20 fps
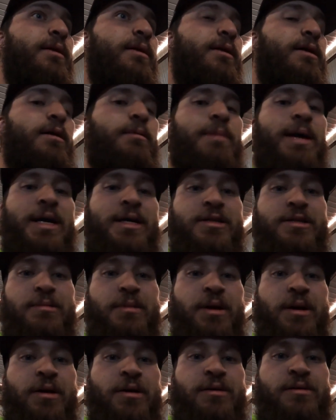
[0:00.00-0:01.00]
come back
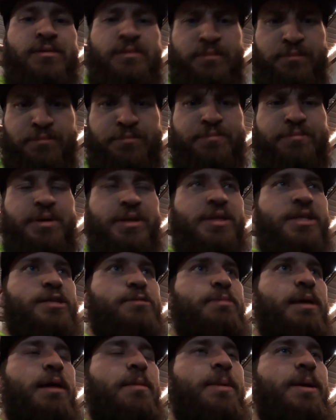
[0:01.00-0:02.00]
tomorrow, put this
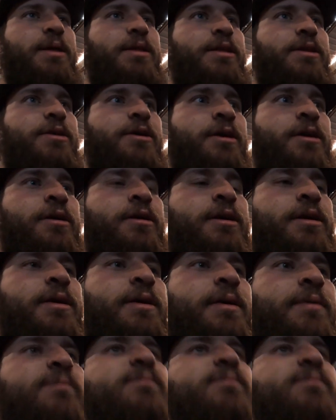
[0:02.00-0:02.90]
baby in the dirt,